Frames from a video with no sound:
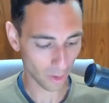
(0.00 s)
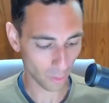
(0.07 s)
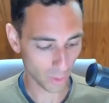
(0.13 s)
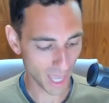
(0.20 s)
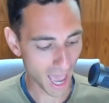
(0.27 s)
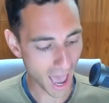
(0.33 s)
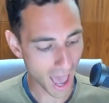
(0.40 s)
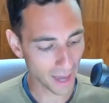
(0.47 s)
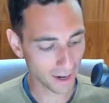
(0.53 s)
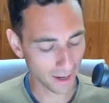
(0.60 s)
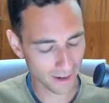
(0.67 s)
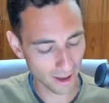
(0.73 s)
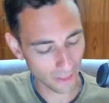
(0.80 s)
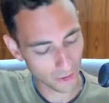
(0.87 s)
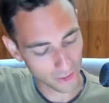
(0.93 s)
We had
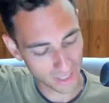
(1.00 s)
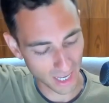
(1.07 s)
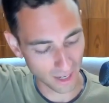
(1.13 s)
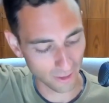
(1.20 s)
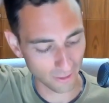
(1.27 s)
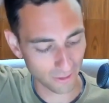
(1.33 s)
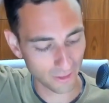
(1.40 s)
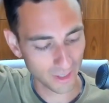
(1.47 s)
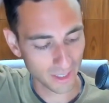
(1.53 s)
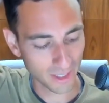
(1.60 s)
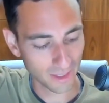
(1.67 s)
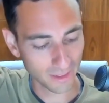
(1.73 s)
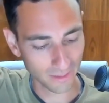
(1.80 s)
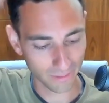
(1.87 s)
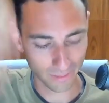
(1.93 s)
another set of,
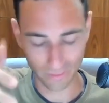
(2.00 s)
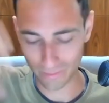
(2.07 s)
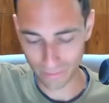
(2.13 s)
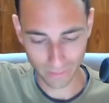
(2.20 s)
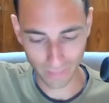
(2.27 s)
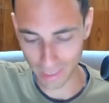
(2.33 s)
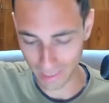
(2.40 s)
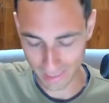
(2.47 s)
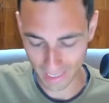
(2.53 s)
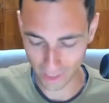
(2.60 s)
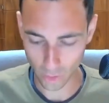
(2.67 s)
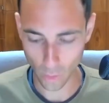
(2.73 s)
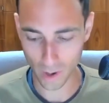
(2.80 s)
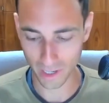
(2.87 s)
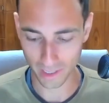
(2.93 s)
let's say,
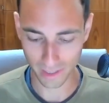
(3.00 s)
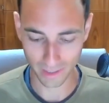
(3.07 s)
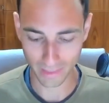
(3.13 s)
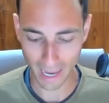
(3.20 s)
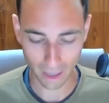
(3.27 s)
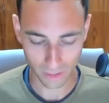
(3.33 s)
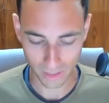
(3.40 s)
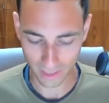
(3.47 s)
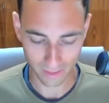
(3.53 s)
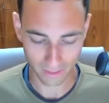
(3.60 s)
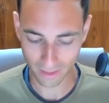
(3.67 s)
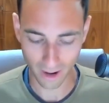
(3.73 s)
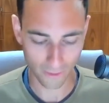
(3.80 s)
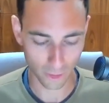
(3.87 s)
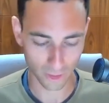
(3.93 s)

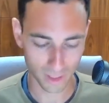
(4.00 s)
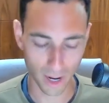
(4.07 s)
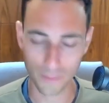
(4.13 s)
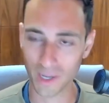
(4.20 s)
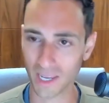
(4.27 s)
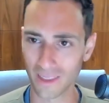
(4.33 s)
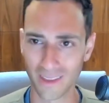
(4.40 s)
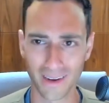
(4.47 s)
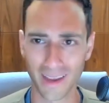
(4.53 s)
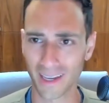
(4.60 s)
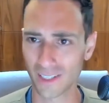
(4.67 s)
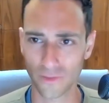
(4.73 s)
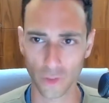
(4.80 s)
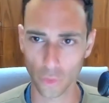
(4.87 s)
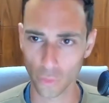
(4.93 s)
20,000 covers coming in the
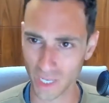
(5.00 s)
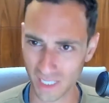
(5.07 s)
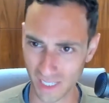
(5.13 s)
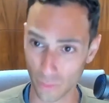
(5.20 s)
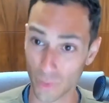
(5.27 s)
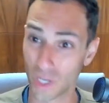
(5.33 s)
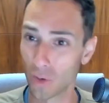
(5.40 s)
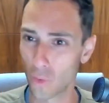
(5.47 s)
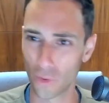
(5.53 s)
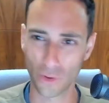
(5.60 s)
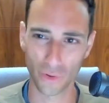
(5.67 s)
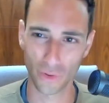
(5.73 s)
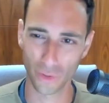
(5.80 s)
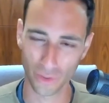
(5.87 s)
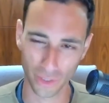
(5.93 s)
next few weeks that we had
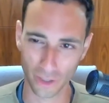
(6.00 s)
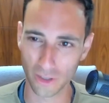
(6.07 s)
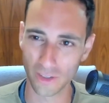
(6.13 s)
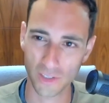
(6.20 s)
ordered earlier.